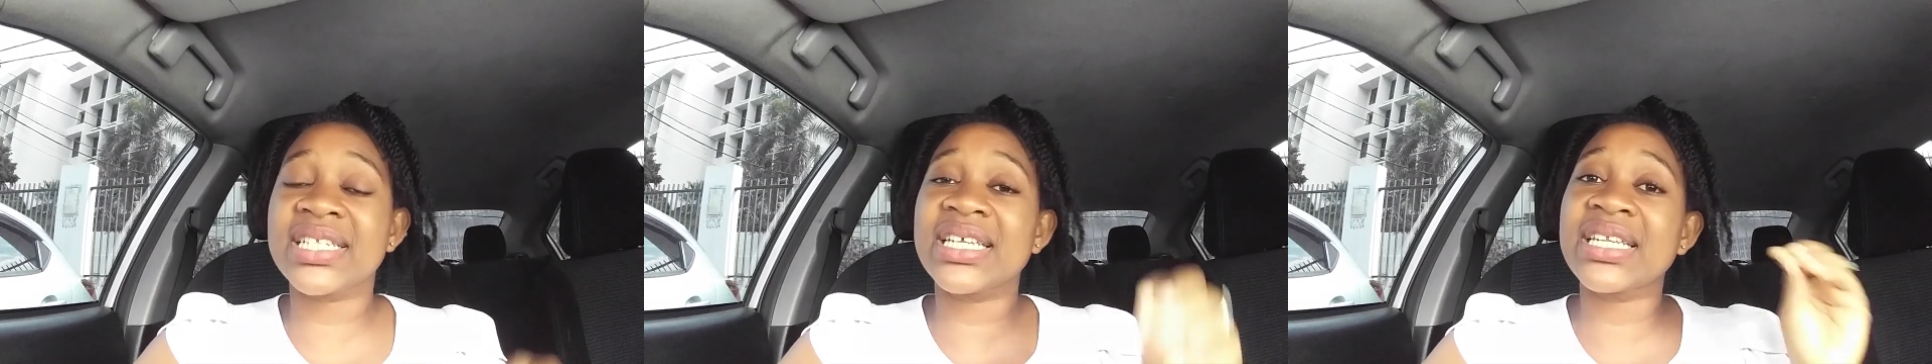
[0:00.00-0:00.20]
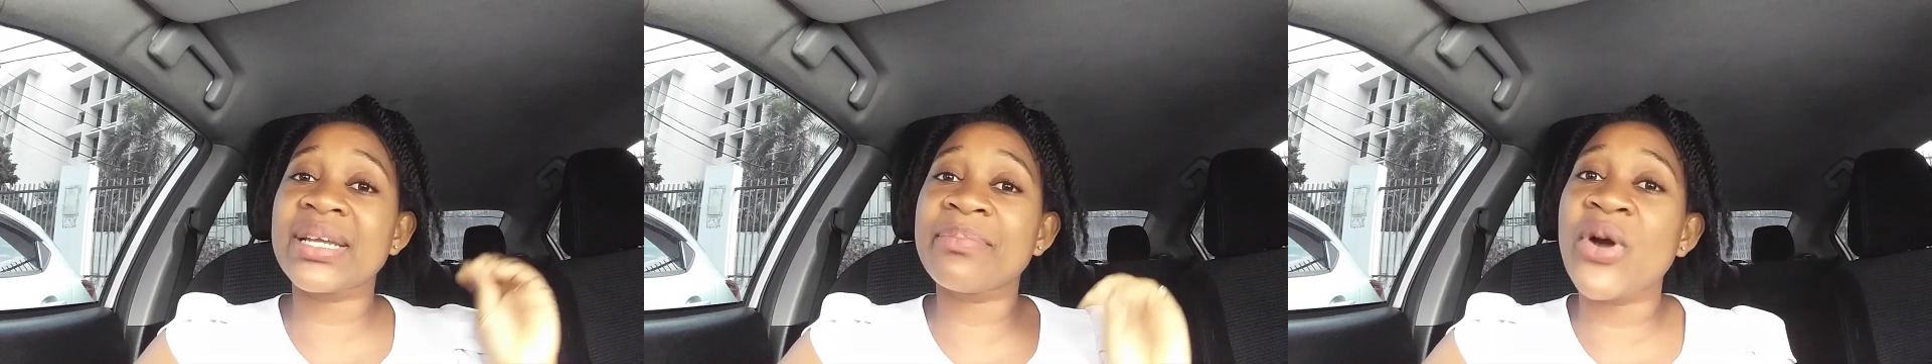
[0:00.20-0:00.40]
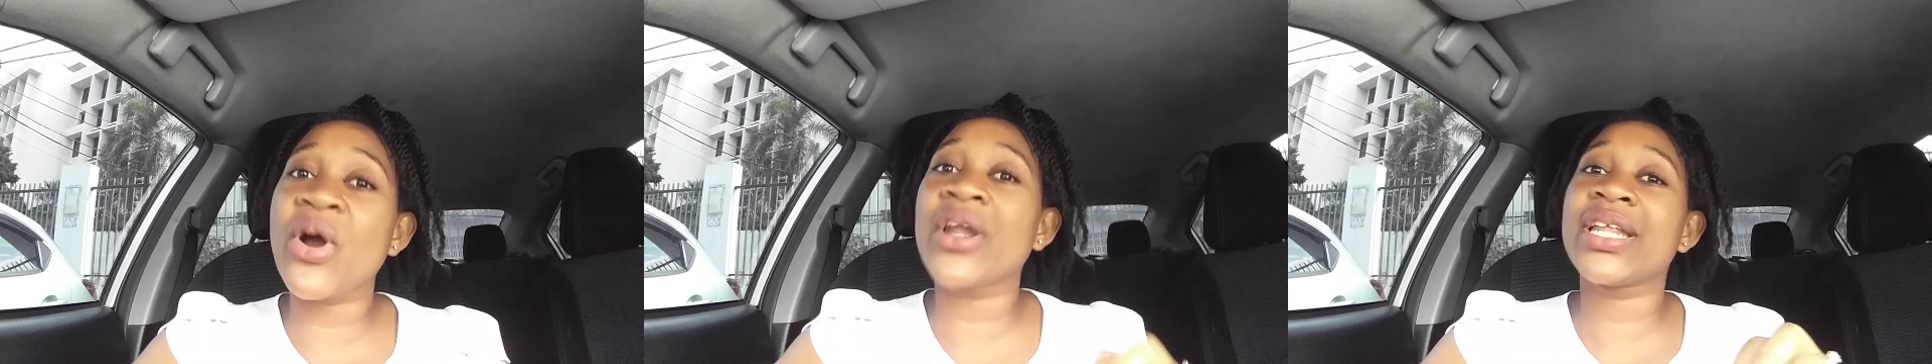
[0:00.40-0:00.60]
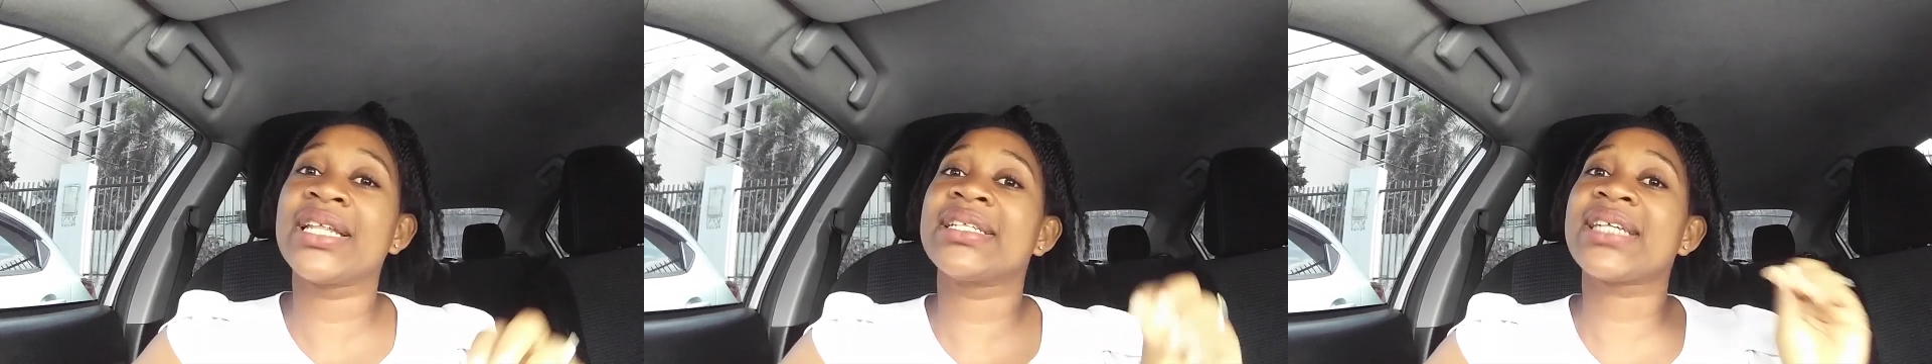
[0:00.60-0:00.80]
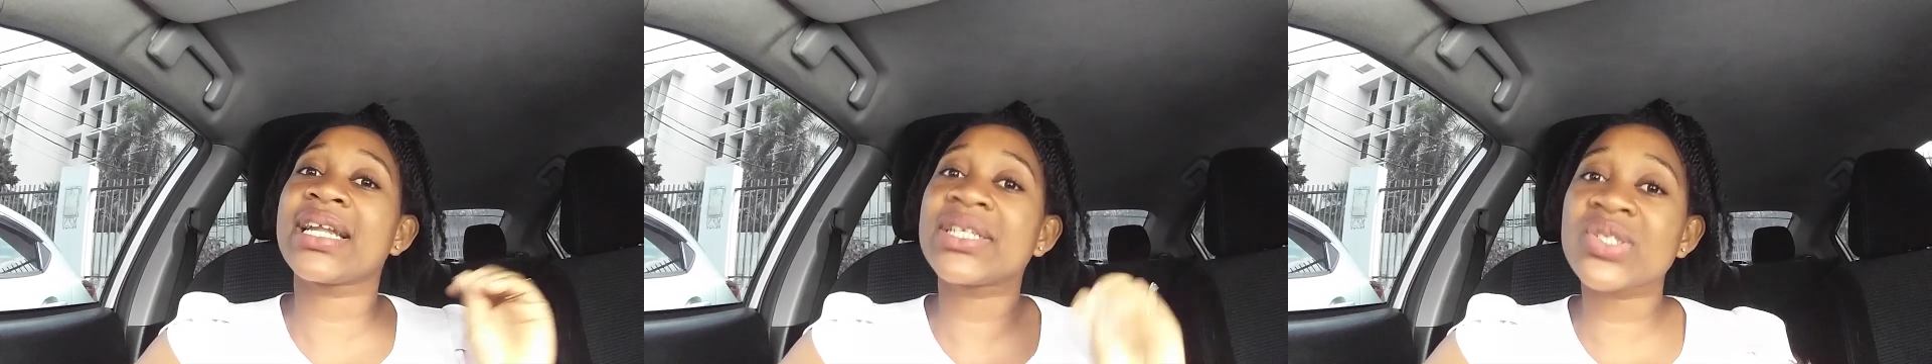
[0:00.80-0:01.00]
in the
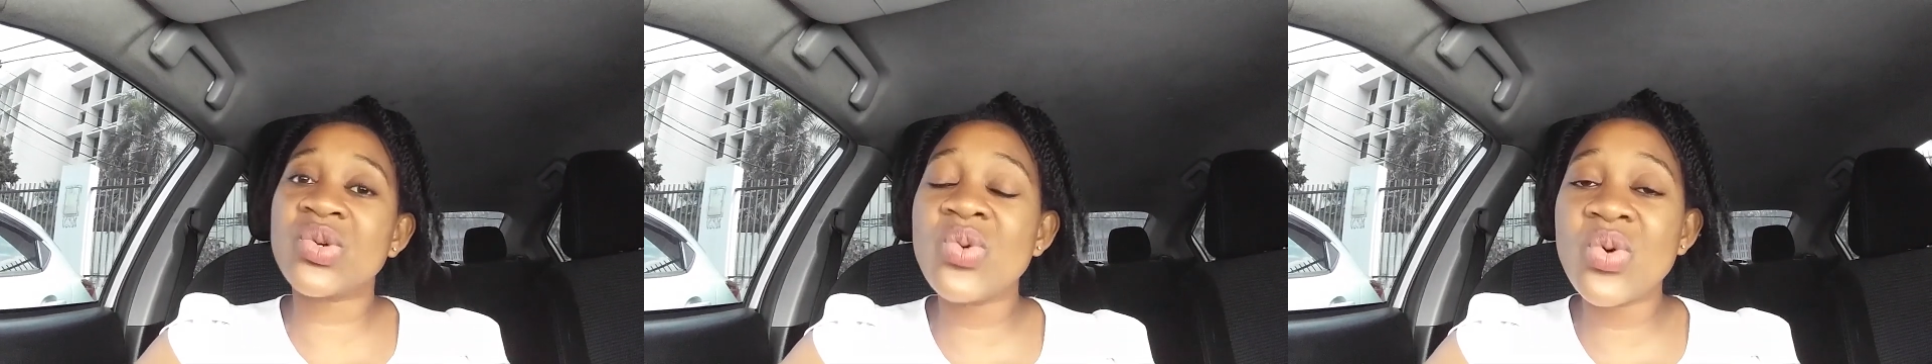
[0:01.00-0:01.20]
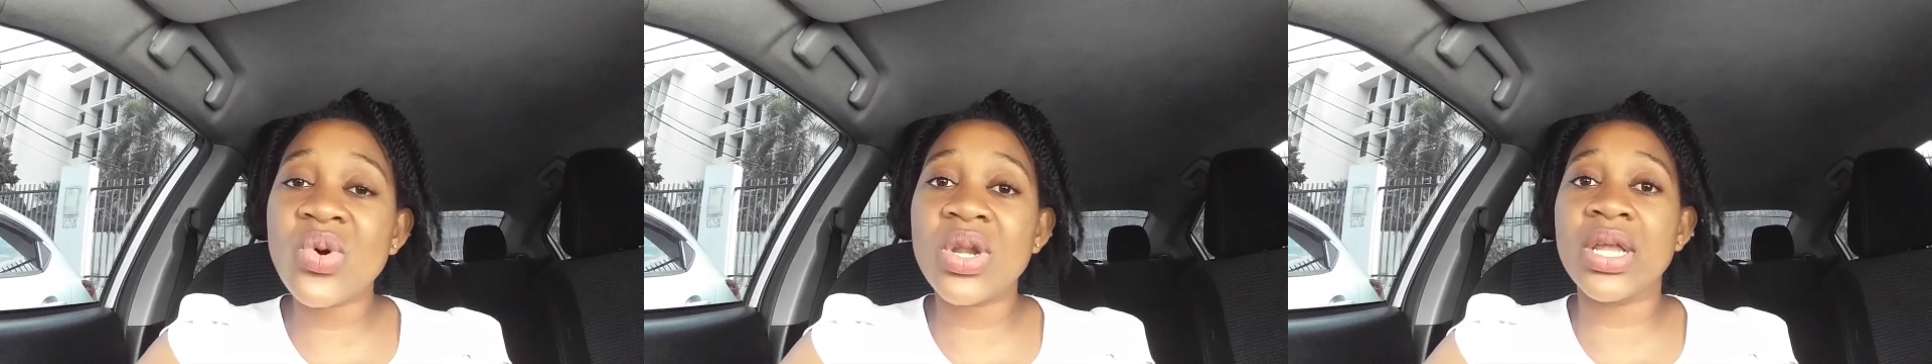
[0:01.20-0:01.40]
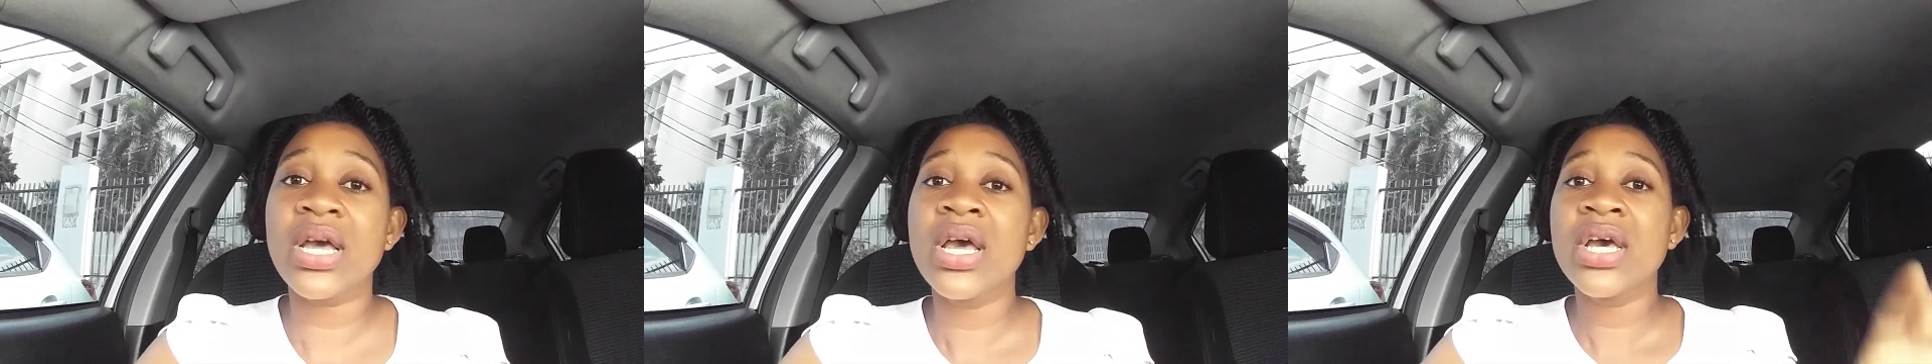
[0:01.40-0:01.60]
mornings at school.